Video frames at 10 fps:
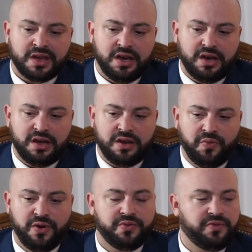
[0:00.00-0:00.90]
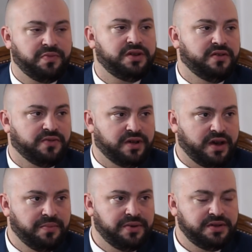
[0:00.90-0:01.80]
and I work with many different
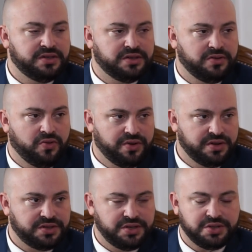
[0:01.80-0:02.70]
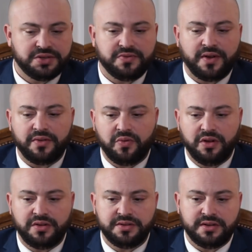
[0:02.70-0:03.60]
companies and organizations around the
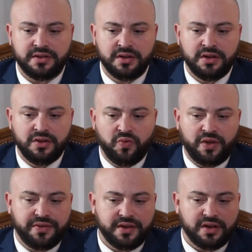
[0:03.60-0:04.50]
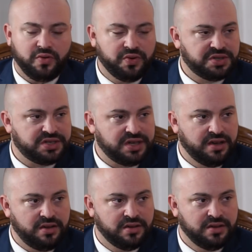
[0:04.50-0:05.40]
world, and one thing I always
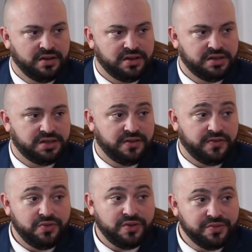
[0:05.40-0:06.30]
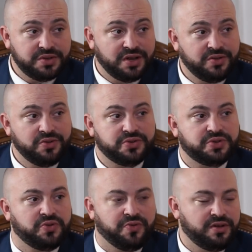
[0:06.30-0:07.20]
say is that if you don't tell your
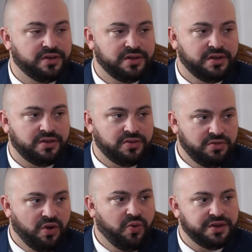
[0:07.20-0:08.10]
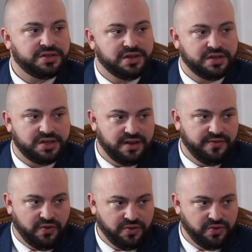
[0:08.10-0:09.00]
story, no one is going to tell
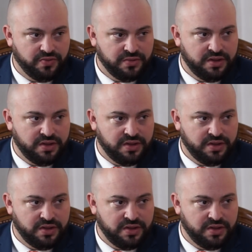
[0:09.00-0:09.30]
it for you.